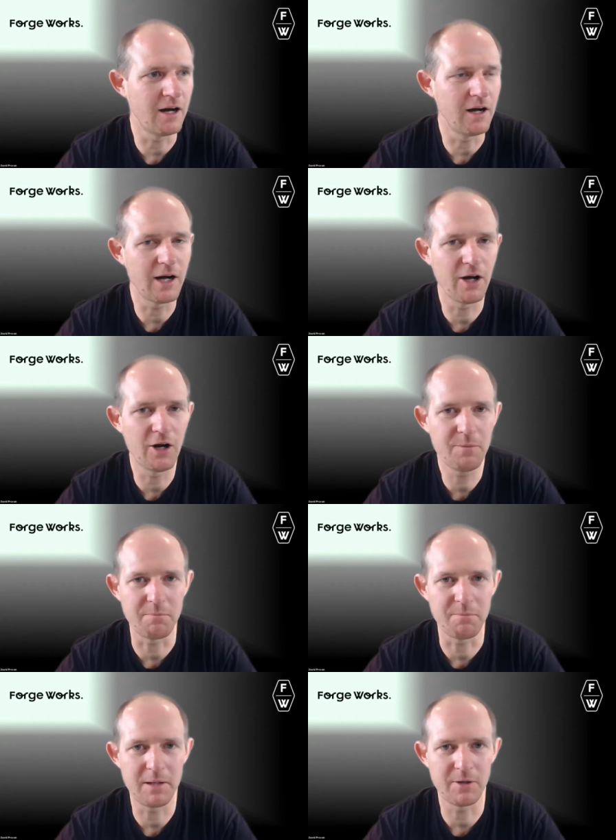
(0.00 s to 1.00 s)
I'd hope that
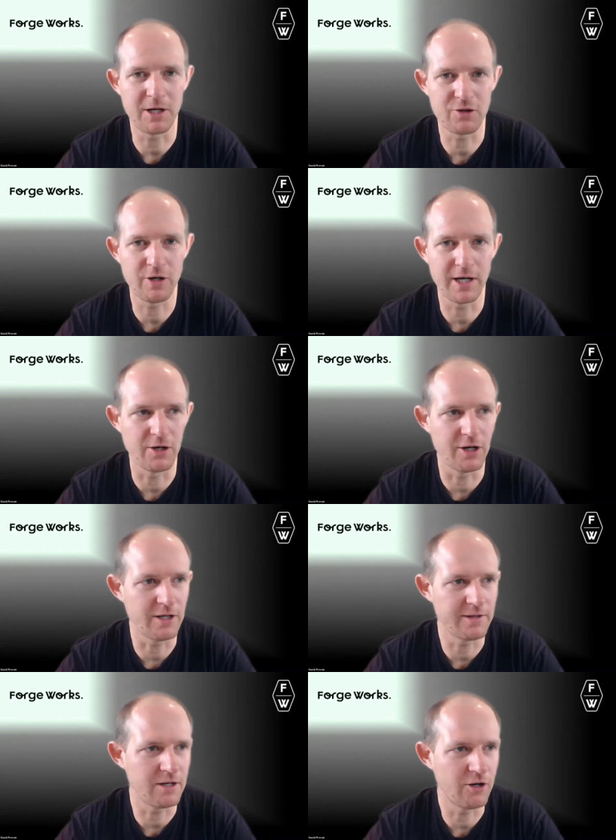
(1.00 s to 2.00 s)
people don't try and hurt
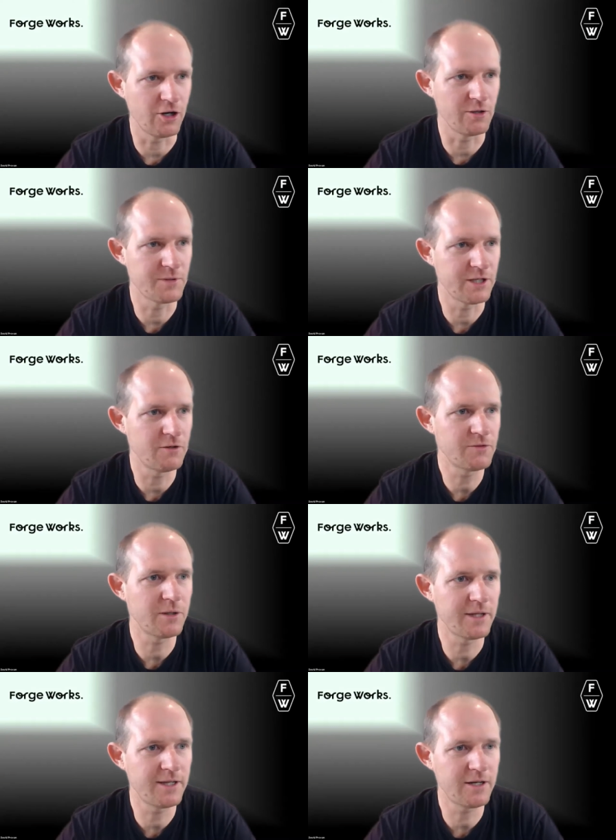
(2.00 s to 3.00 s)
their, hurt themselves. So
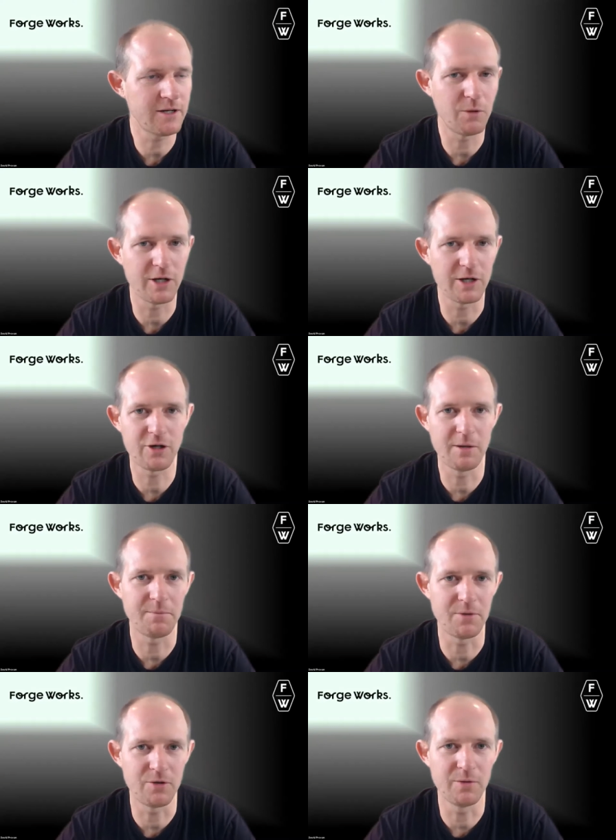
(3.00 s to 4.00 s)
I think what I try
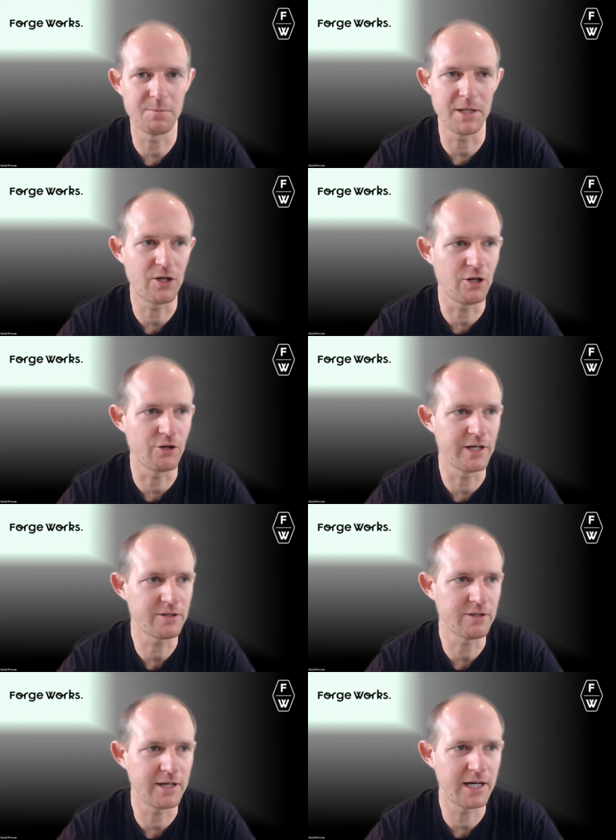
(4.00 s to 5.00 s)
and do is be curious
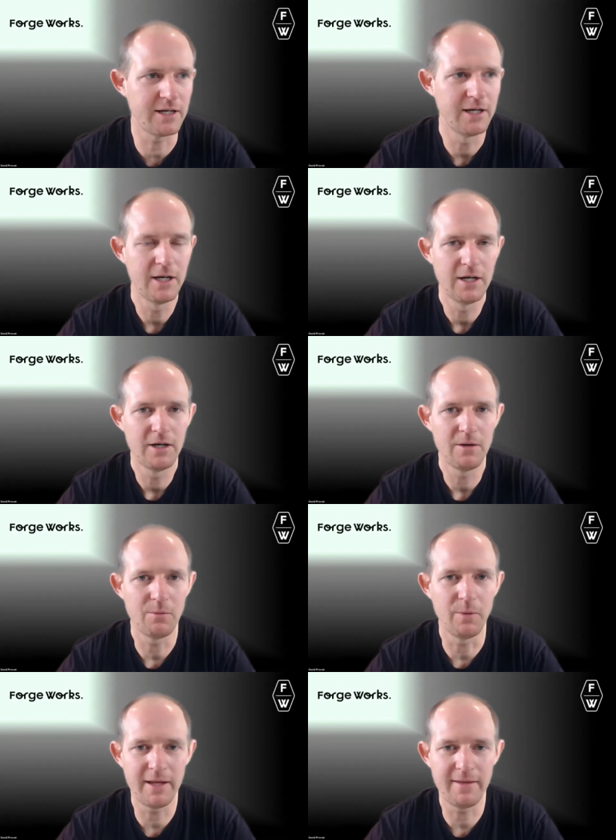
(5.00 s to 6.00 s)
around
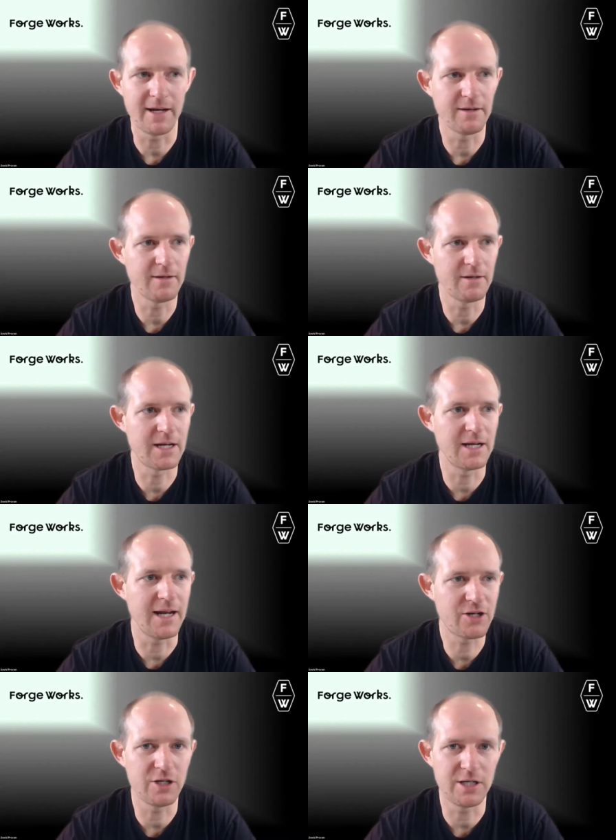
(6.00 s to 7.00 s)
where that
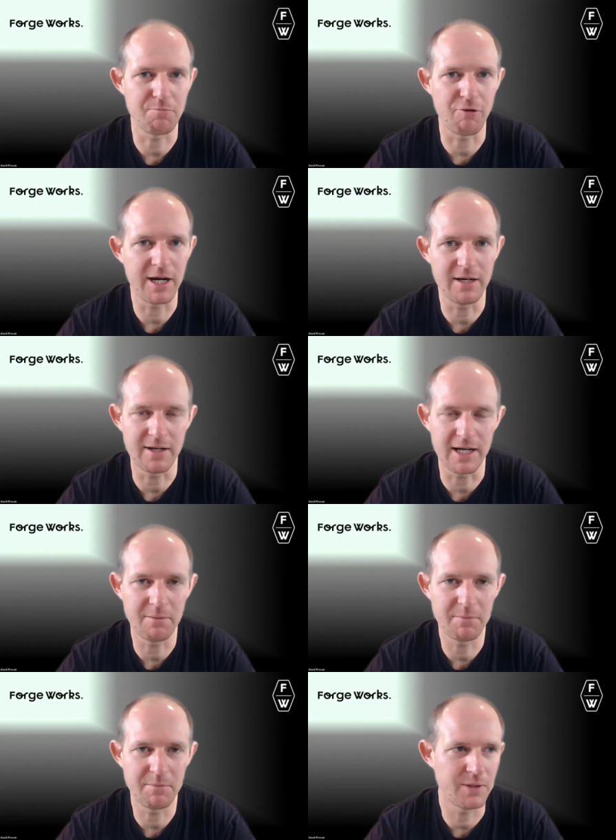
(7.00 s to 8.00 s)
connection is breaking
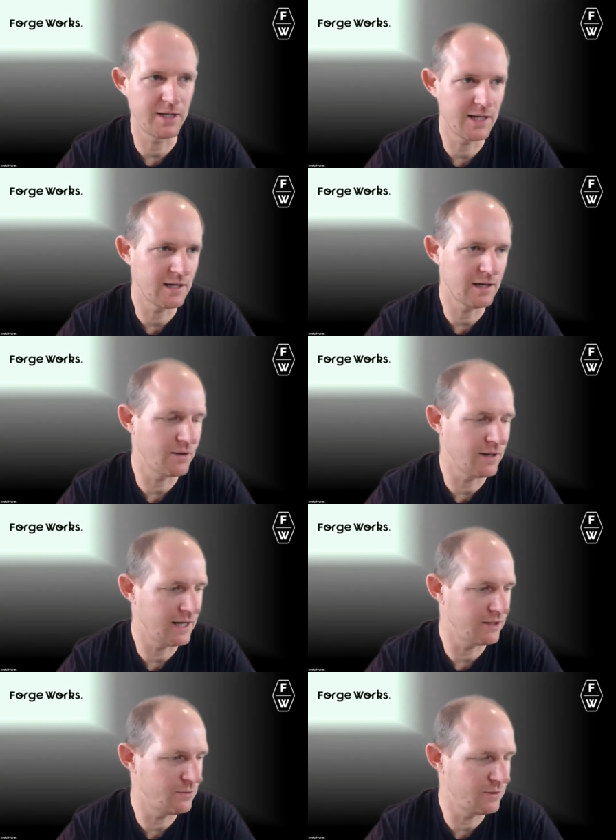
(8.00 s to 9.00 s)
down between how how
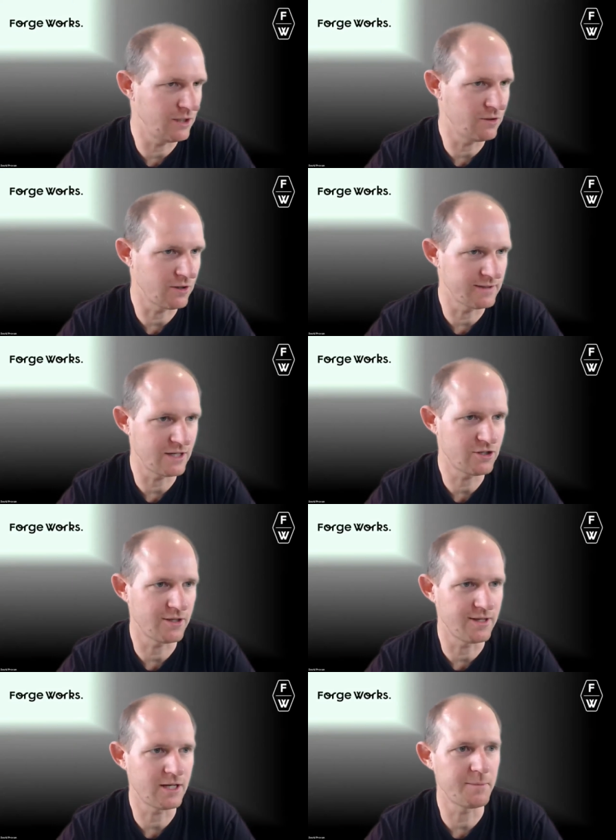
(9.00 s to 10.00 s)
you and the organization
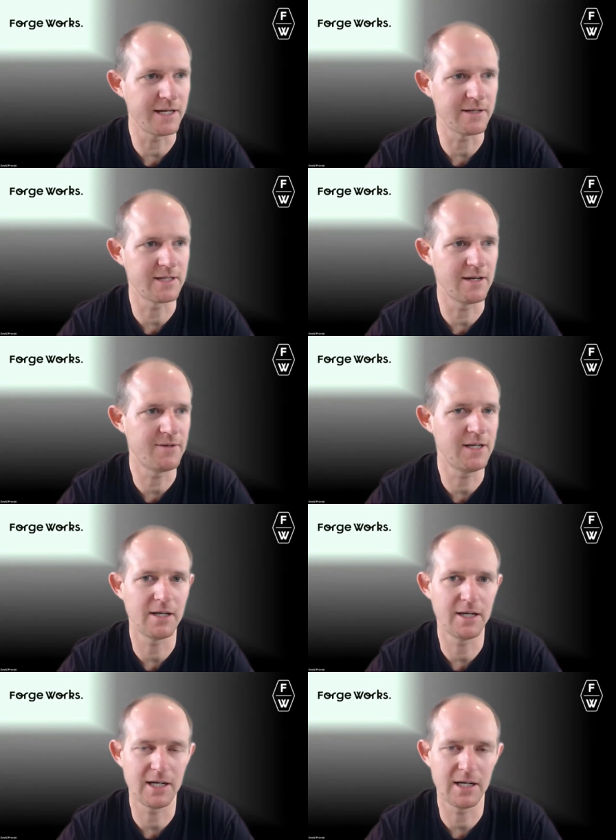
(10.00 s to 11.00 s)
think about safety and
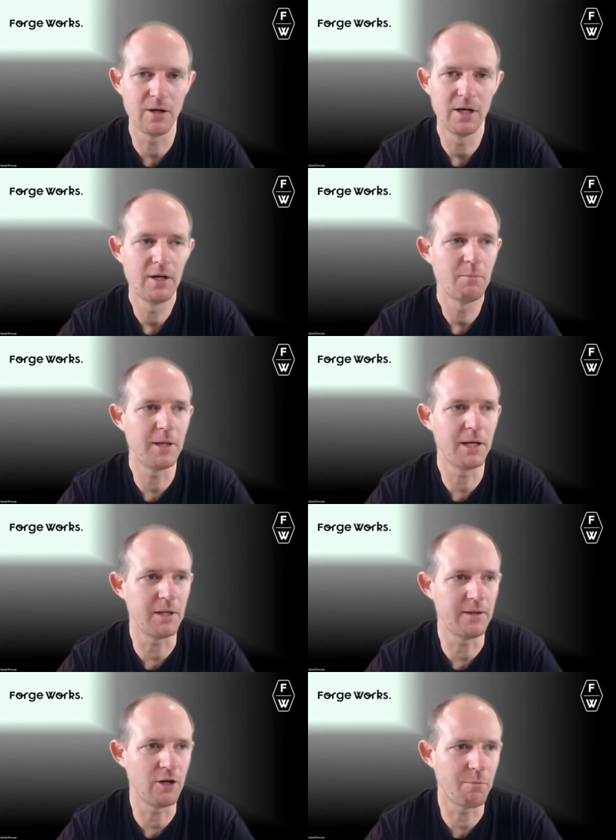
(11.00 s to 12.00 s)
how people
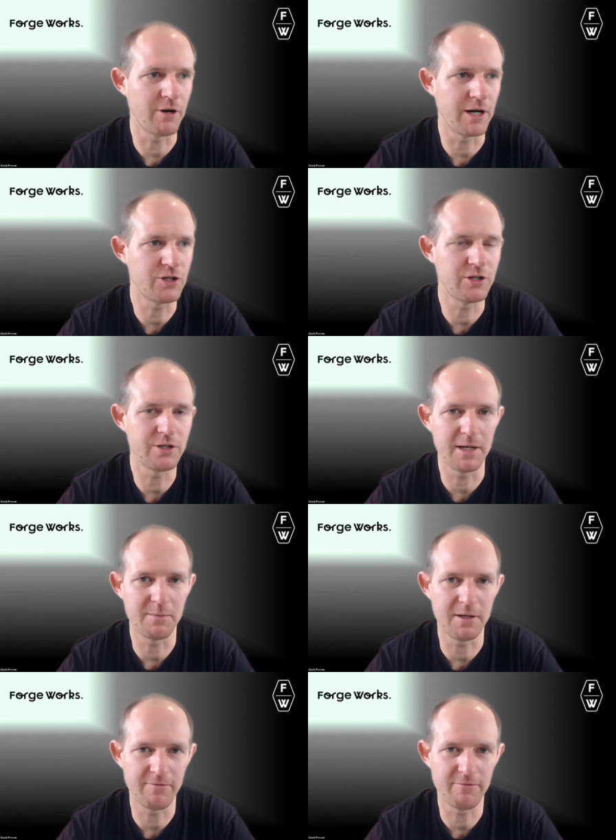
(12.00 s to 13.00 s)
in the operations,
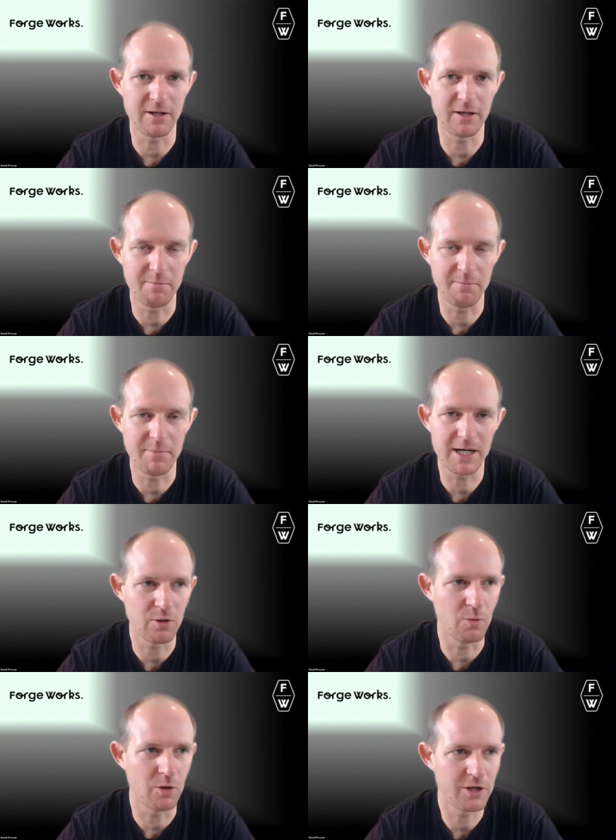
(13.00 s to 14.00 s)
maybe frontline
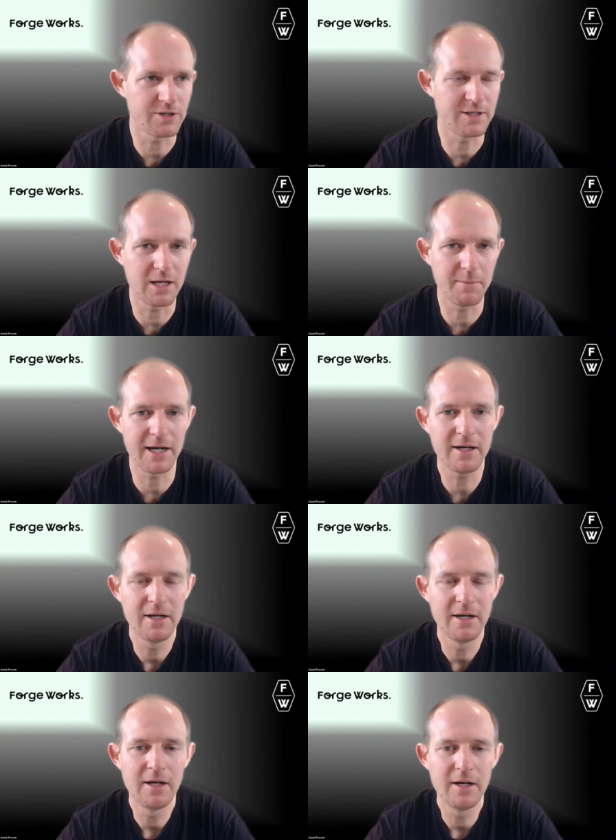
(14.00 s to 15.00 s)
management or workers think about it.